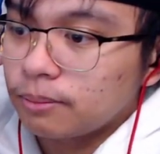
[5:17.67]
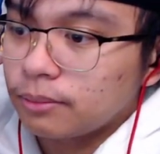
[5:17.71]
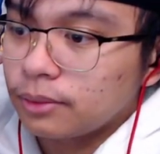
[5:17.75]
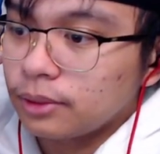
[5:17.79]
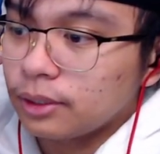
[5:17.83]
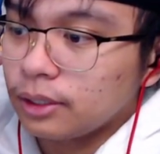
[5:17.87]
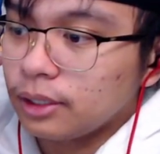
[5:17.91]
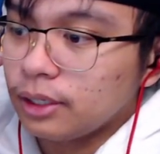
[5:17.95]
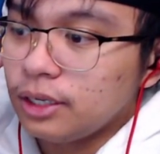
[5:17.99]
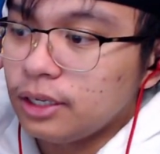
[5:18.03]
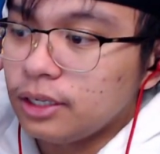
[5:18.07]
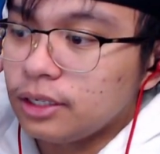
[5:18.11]

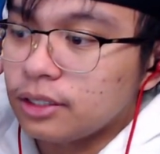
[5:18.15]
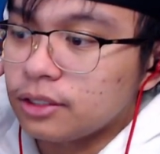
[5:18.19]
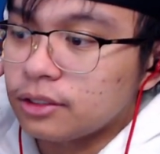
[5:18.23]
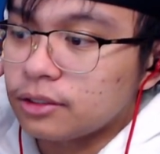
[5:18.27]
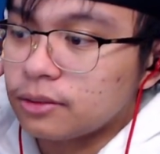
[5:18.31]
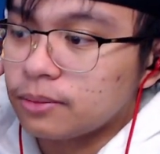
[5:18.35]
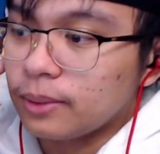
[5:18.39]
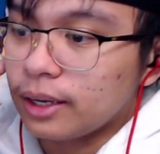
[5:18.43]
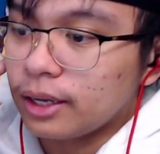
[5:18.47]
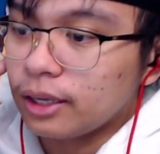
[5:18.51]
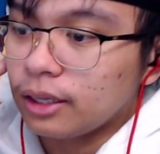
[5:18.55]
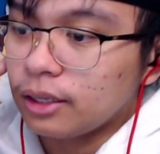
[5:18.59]
Please,
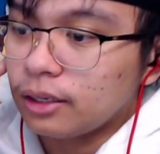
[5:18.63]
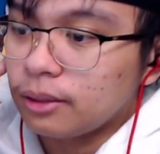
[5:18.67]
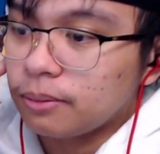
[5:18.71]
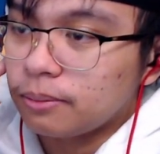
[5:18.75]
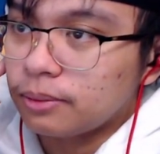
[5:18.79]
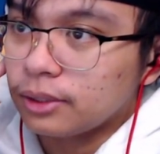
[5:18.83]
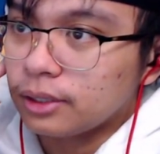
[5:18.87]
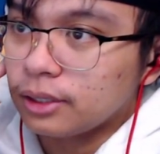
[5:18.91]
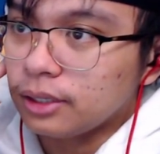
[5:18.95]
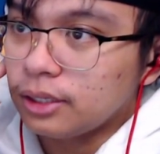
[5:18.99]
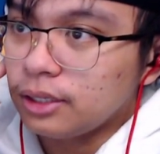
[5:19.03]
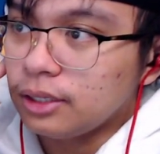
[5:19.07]
man.
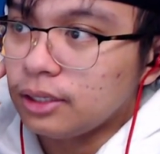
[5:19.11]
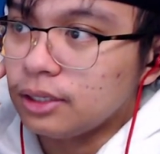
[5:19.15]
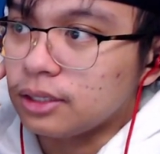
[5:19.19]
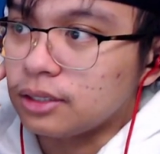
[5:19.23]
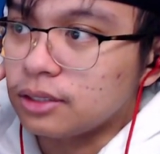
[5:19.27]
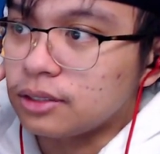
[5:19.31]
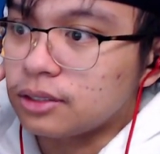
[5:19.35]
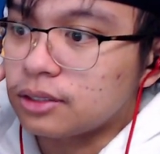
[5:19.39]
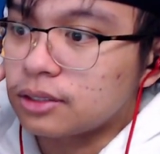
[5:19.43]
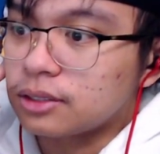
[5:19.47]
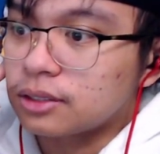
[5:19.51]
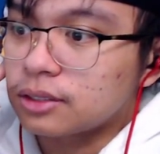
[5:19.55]

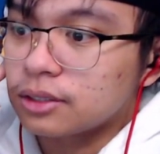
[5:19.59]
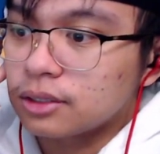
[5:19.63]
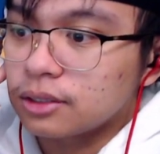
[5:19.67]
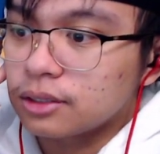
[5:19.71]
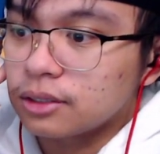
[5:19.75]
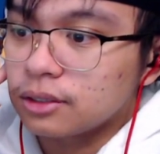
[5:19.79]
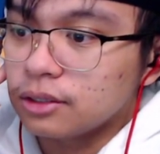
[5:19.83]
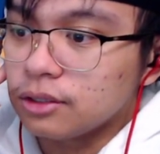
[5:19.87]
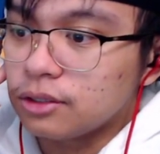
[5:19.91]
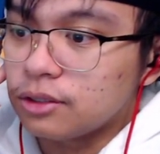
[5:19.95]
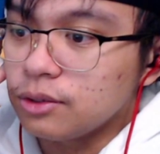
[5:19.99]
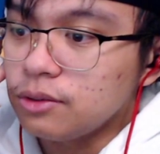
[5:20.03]
Please.
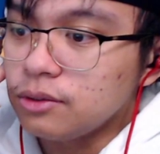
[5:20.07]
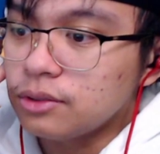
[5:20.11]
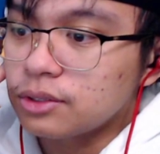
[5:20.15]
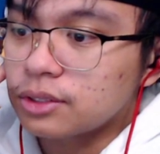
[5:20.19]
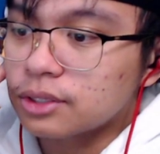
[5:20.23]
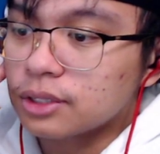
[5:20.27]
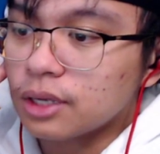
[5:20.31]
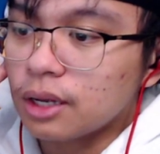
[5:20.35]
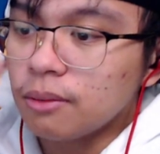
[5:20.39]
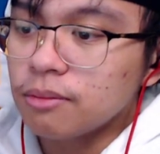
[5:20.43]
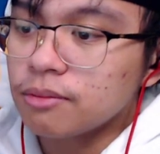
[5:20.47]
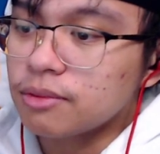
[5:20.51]
Do
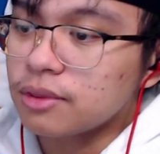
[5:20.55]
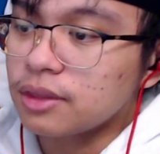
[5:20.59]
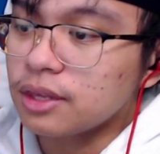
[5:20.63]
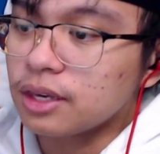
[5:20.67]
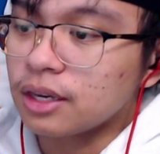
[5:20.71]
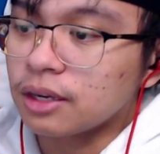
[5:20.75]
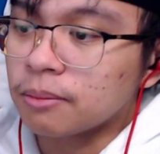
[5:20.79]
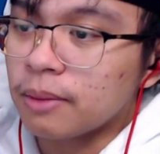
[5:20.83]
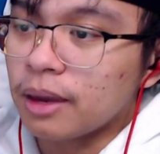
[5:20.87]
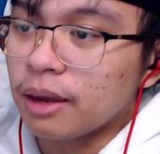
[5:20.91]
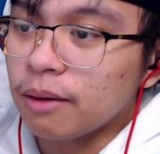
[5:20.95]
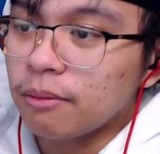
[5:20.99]

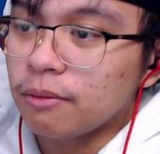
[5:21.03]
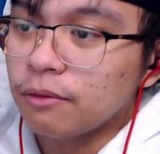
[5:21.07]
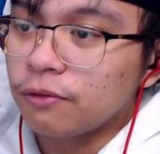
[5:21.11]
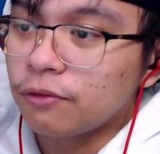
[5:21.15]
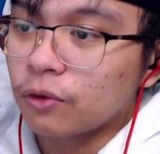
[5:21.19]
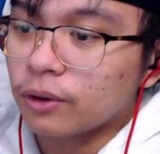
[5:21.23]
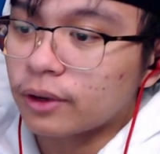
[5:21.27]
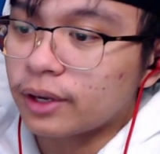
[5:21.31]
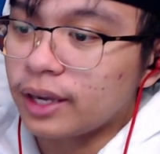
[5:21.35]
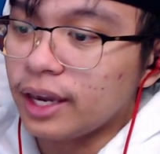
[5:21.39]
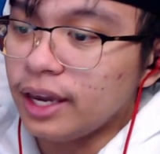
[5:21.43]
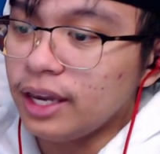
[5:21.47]
something, man,
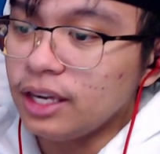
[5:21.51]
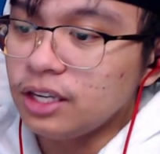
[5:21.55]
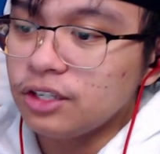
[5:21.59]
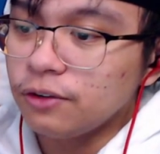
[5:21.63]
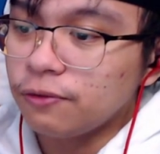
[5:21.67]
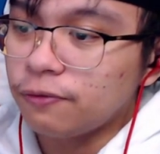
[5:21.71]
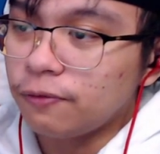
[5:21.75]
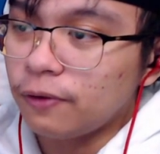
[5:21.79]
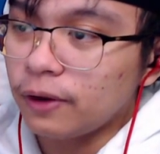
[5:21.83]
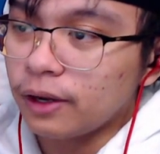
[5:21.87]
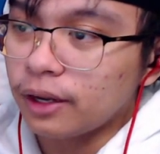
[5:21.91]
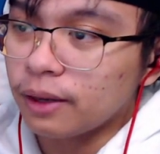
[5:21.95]
before Keiichi
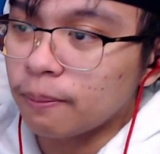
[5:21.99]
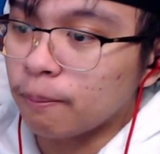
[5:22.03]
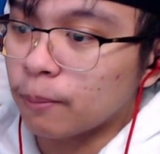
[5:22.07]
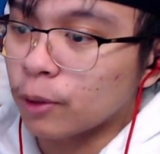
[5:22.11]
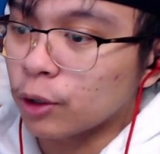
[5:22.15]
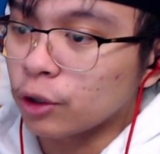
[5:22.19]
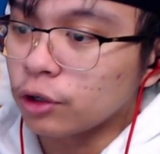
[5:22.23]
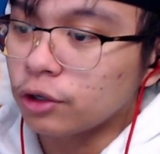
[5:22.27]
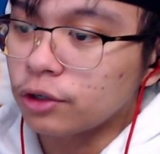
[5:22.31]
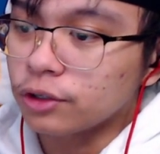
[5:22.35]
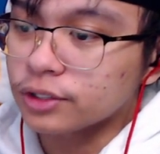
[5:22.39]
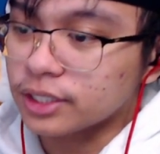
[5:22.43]
fucking
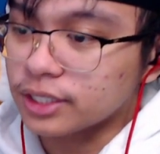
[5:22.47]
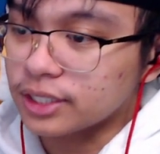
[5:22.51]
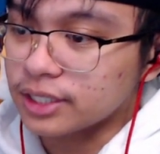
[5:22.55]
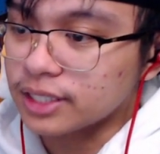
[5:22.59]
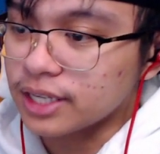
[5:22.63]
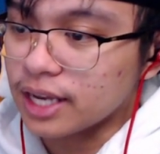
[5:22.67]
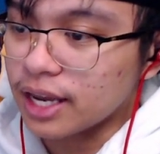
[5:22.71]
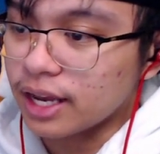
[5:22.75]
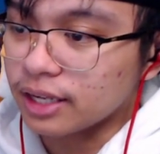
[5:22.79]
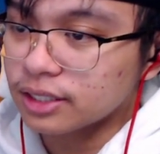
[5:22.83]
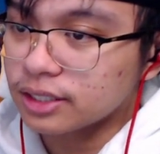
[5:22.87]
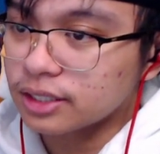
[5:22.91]
murders his
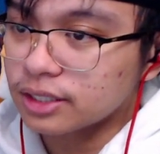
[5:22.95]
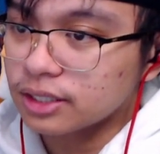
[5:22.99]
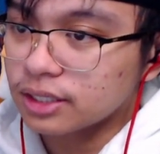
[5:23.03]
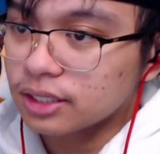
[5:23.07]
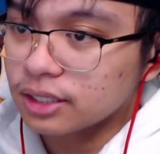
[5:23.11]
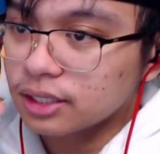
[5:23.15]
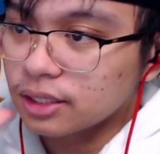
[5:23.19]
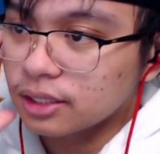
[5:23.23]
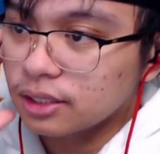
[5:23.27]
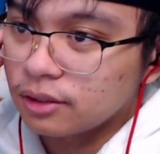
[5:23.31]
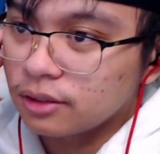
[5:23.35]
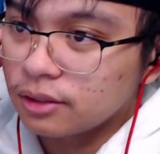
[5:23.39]
ass.
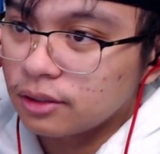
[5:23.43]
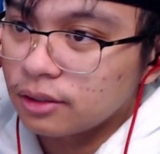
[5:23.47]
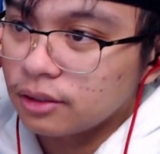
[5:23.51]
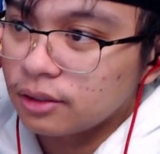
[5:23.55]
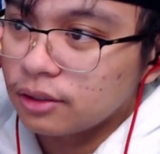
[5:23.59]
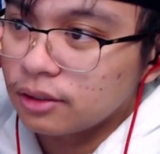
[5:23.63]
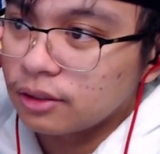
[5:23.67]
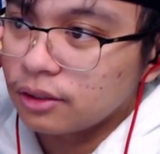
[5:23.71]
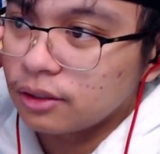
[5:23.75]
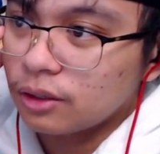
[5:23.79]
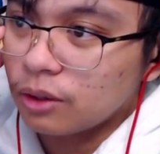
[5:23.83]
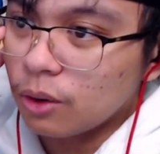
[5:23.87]

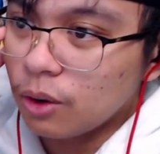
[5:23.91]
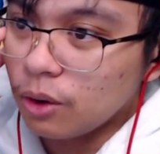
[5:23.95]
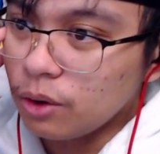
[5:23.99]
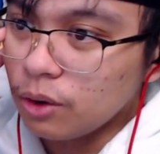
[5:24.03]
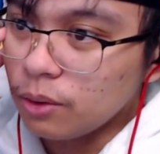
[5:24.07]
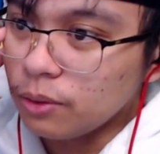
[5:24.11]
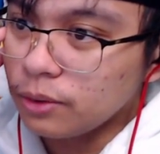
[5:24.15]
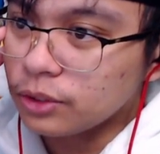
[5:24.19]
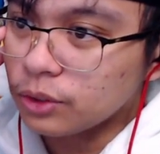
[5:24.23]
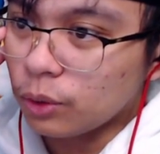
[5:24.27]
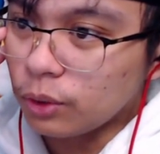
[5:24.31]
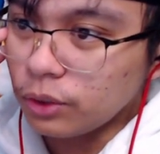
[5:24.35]
Or
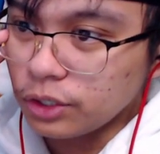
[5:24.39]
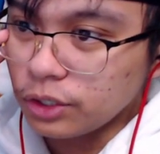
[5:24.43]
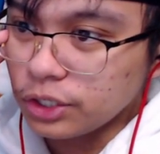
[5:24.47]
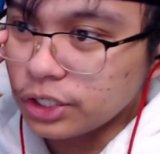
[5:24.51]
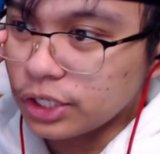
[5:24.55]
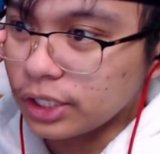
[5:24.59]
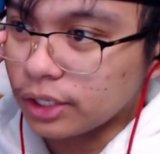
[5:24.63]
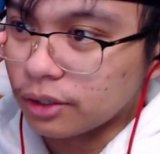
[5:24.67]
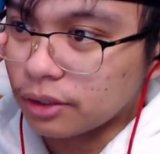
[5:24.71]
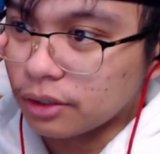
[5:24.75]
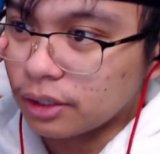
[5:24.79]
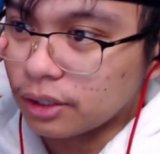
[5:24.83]

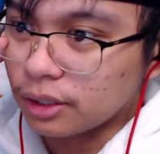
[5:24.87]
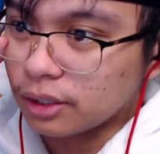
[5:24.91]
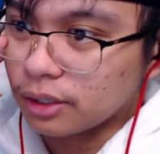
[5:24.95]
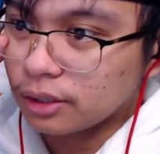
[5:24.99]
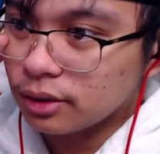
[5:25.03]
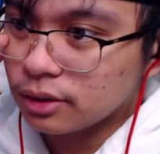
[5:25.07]
Shion.